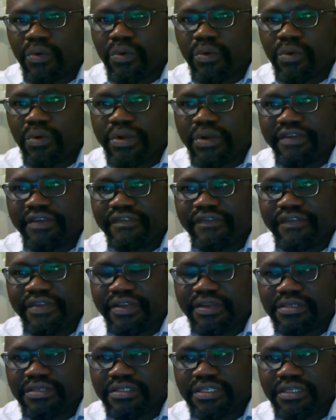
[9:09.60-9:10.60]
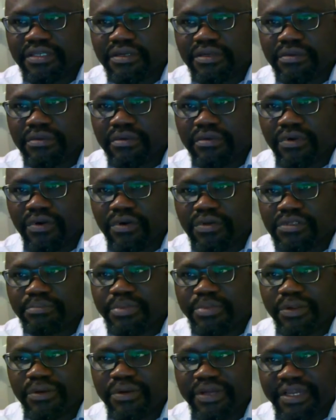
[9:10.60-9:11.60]
or if it doesn't
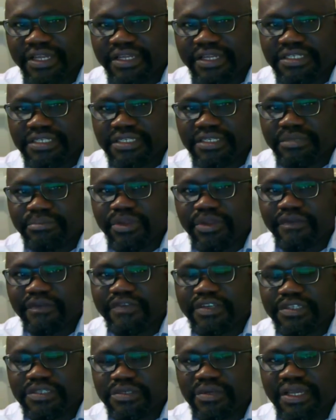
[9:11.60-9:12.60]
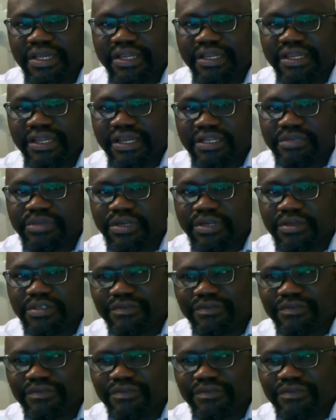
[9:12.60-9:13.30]
cause blockage, the blood vessel can,